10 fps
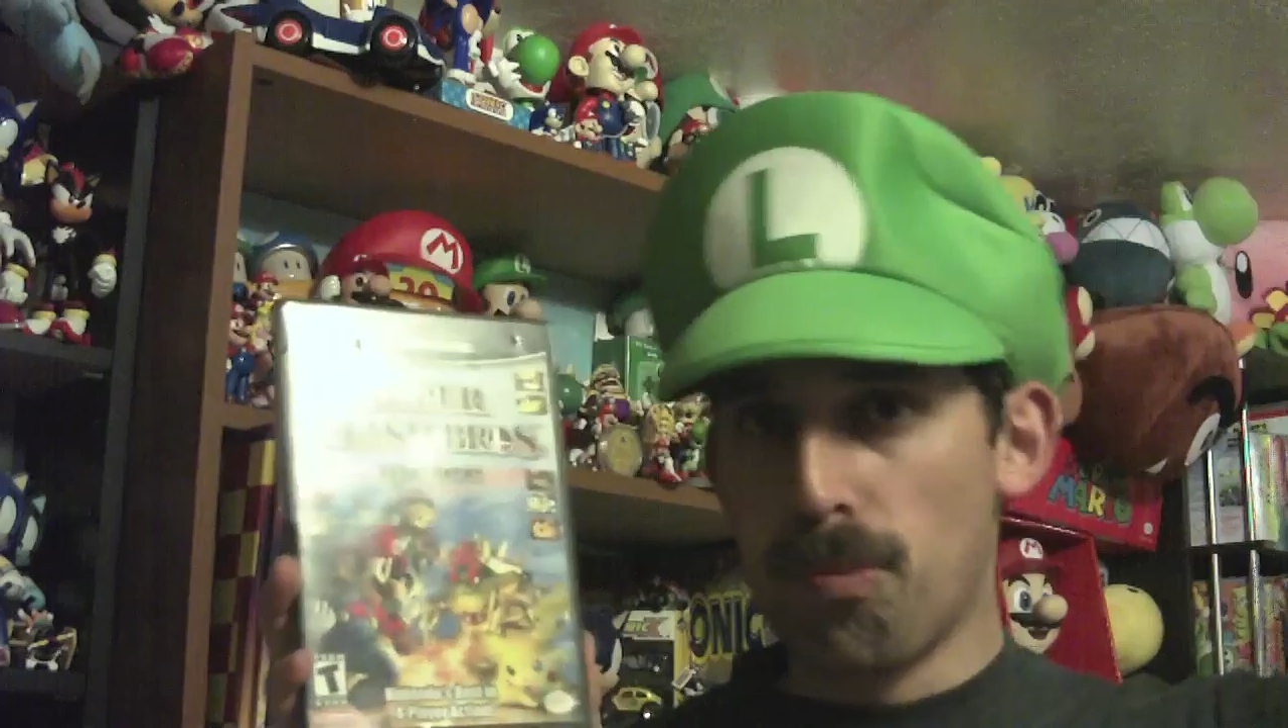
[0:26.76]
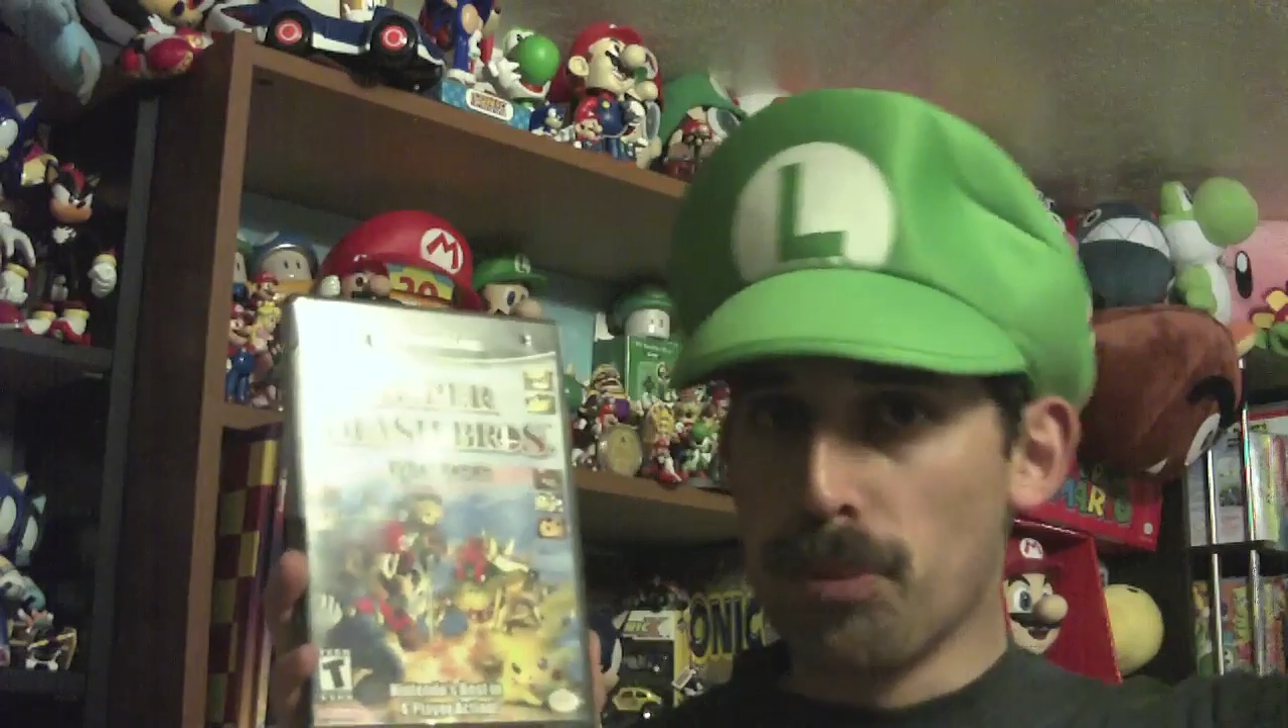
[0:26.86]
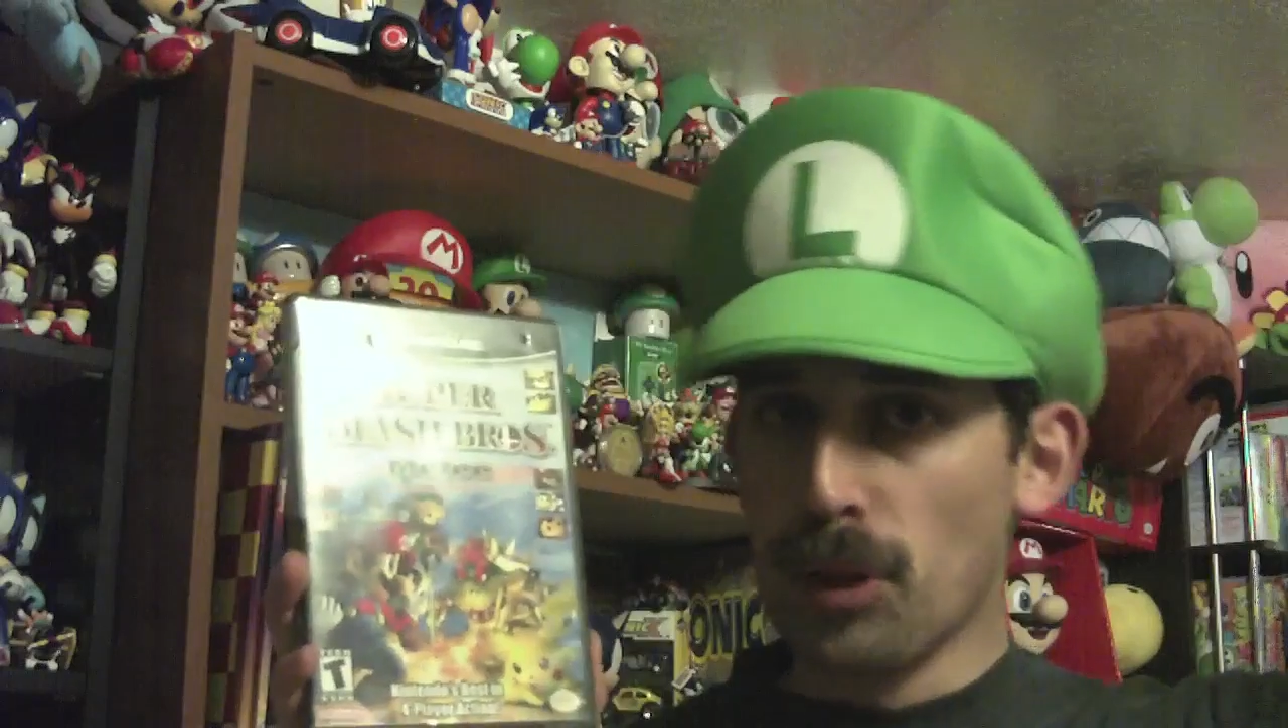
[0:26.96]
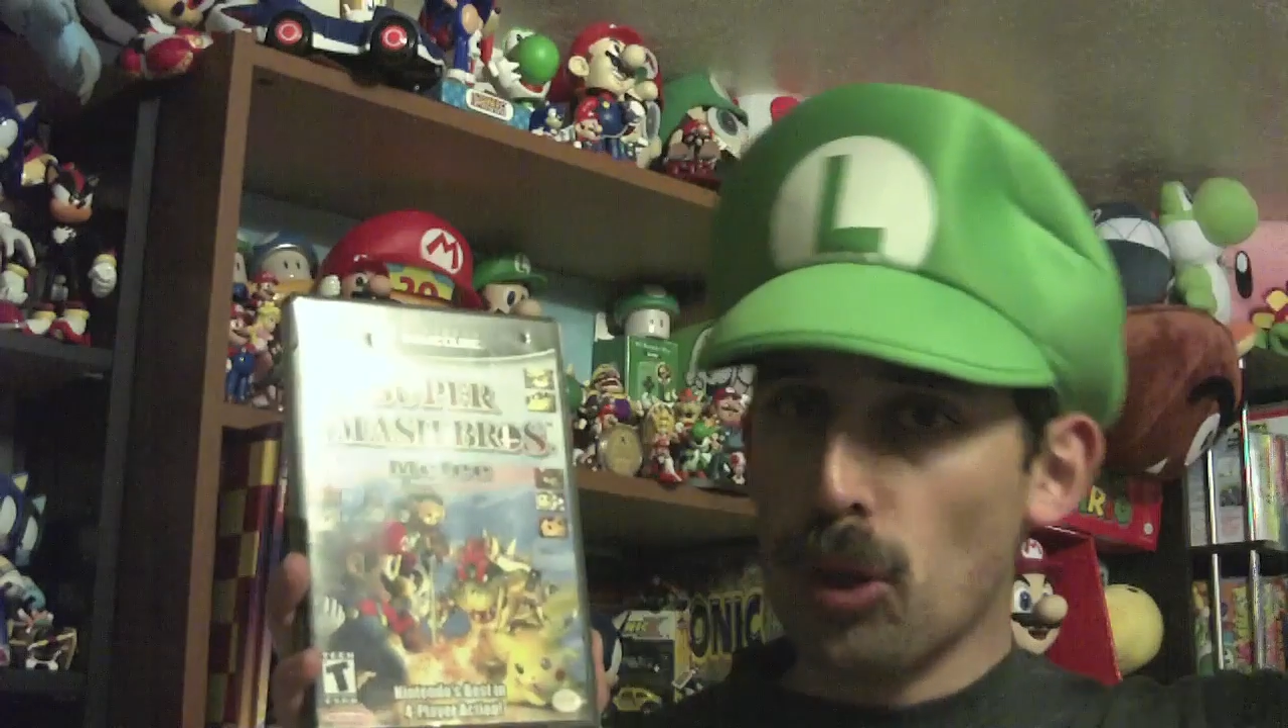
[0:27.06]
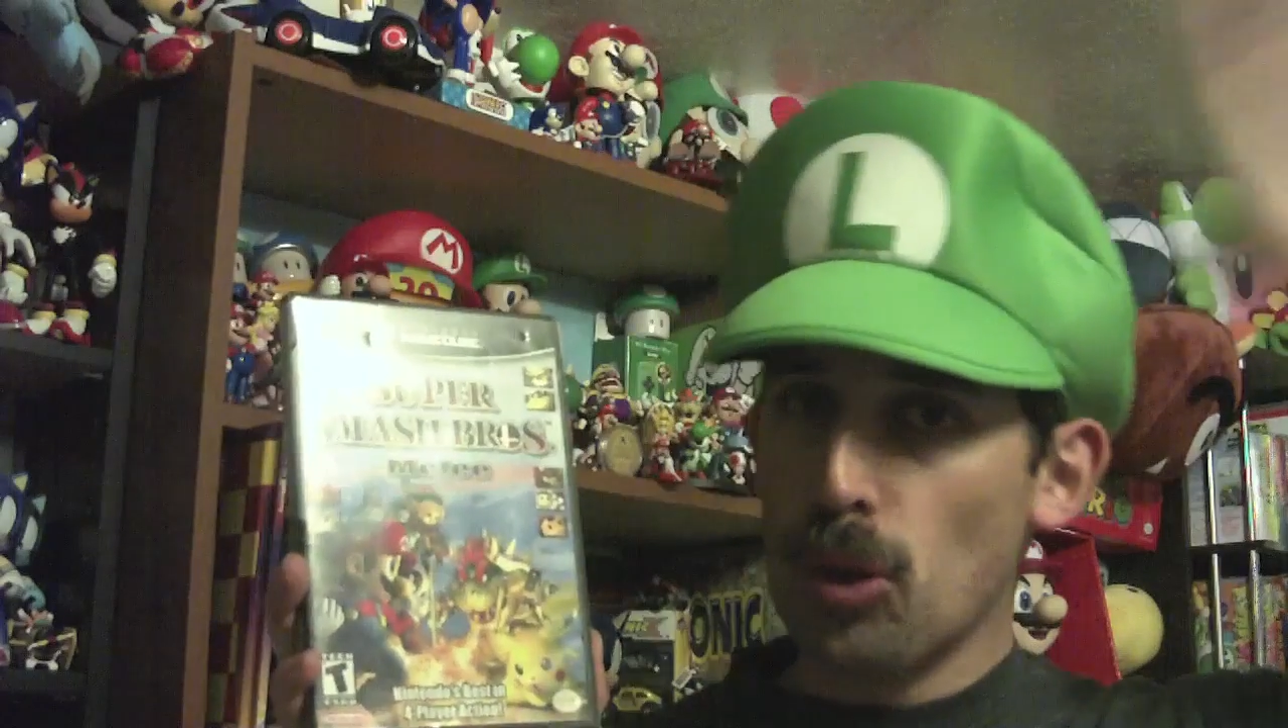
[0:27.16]

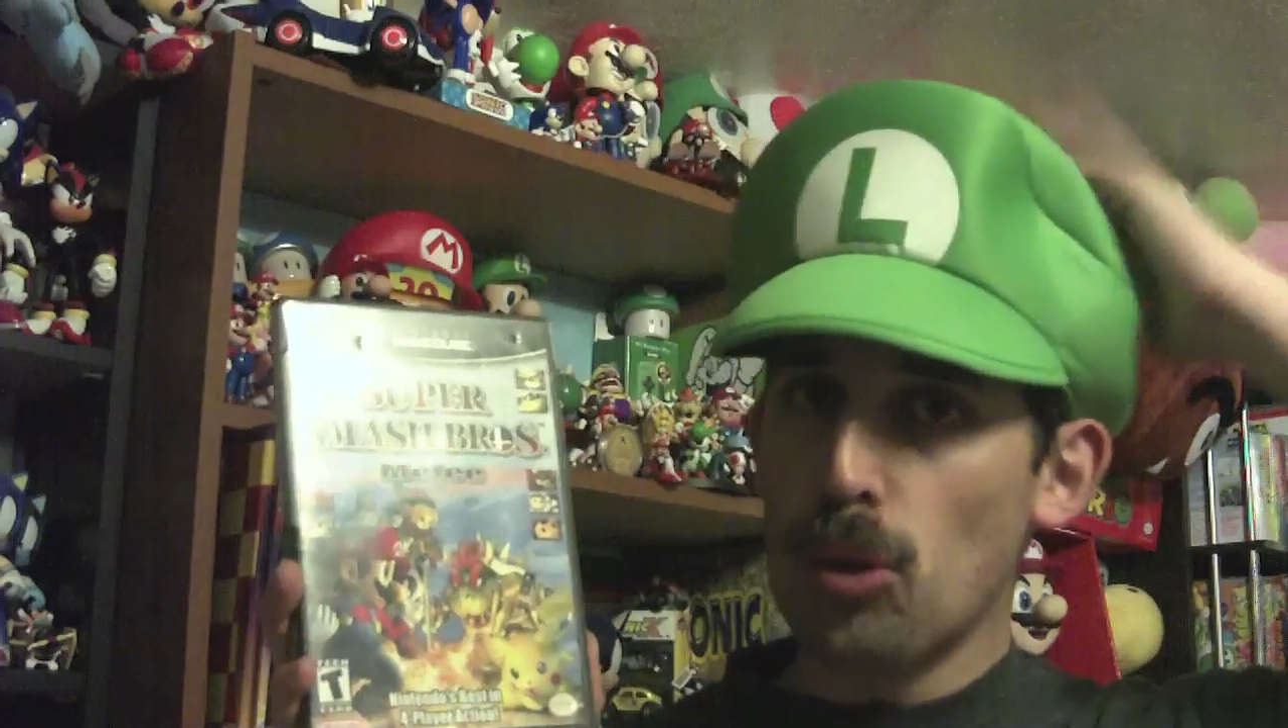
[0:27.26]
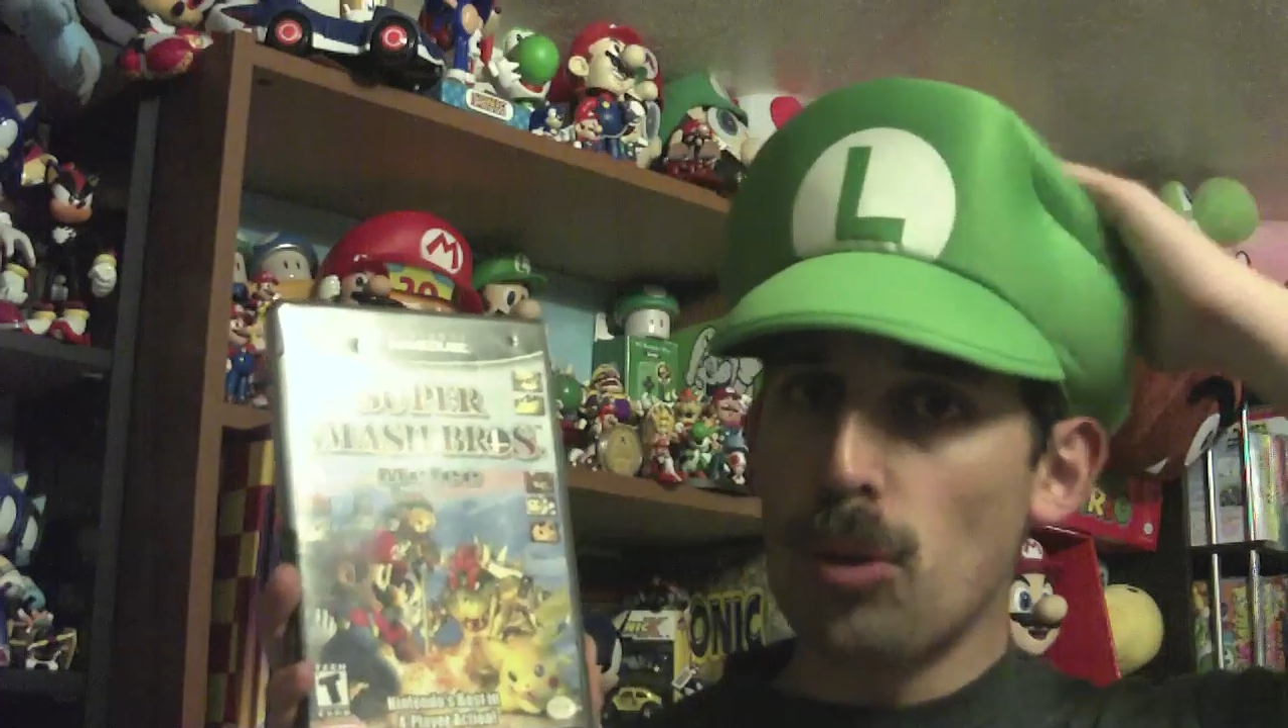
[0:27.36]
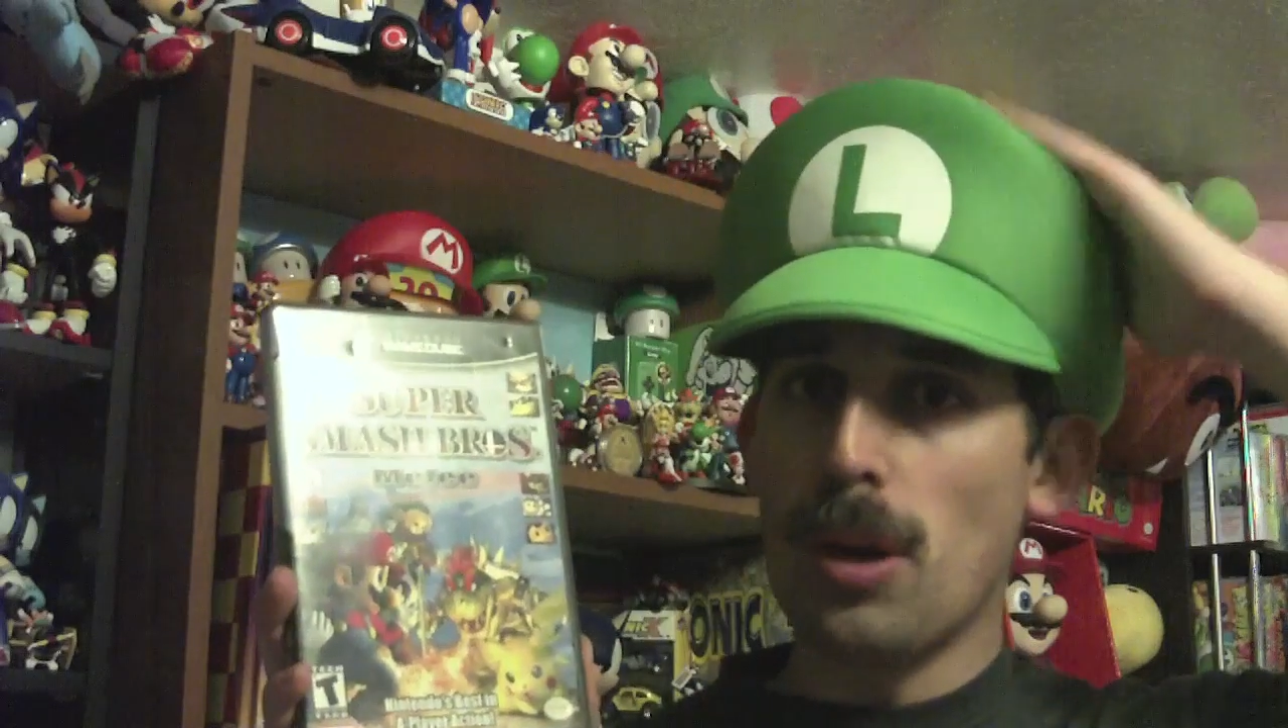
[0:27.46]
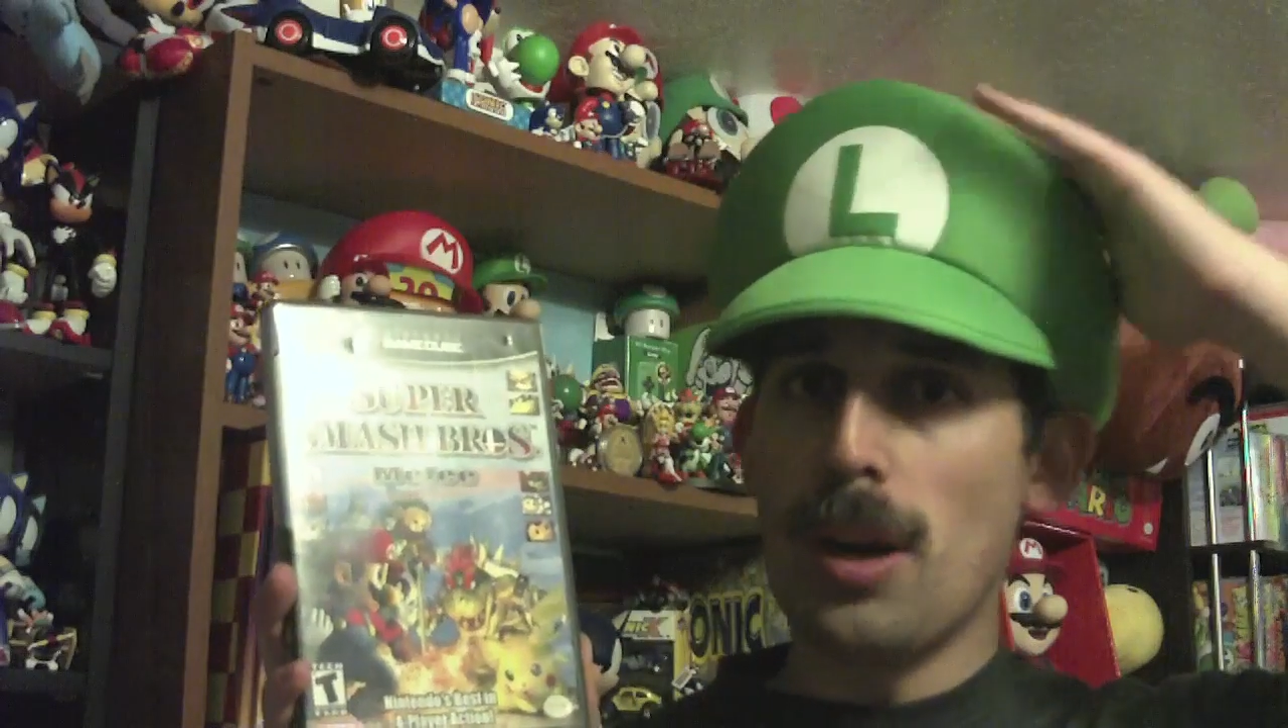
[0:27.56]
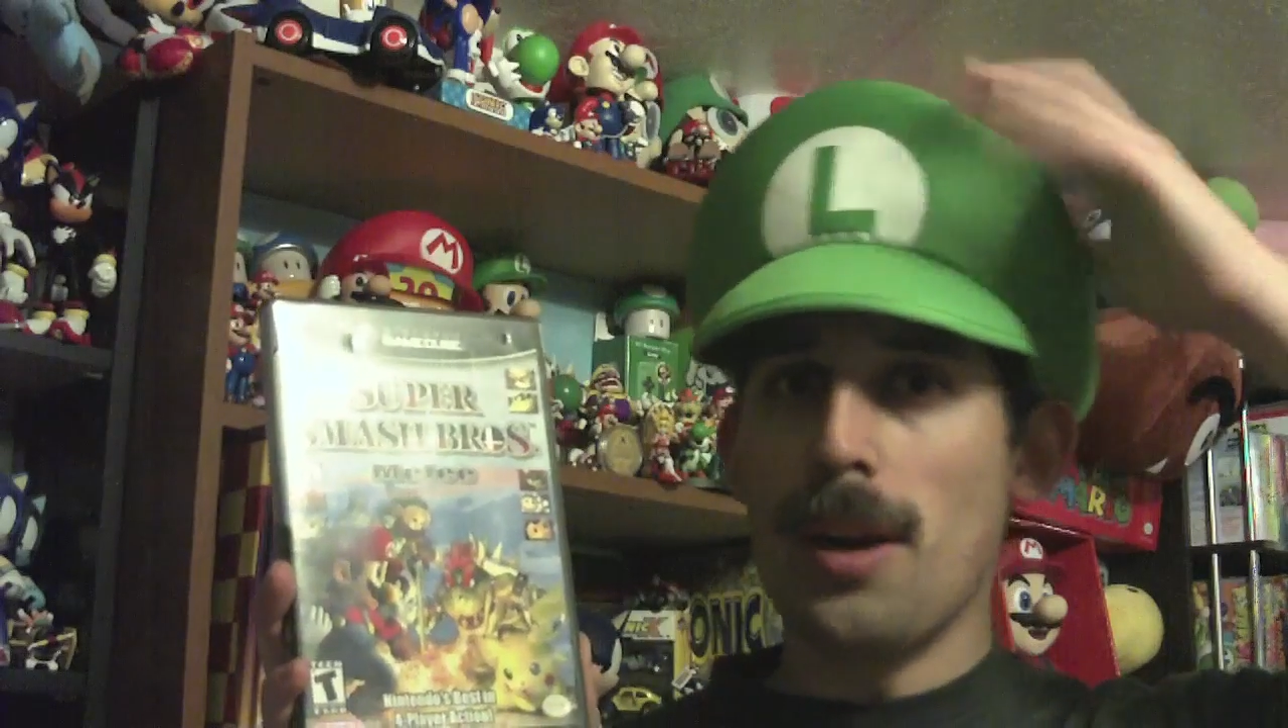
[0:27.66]

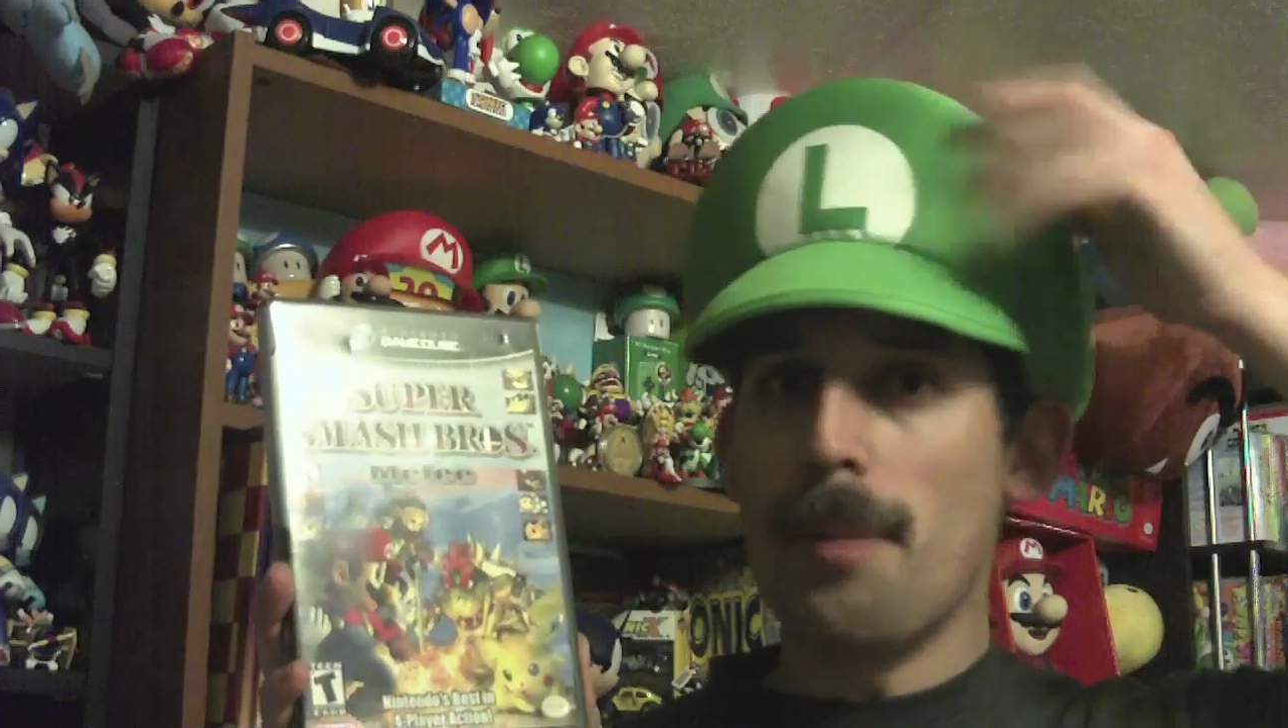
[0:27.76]
blew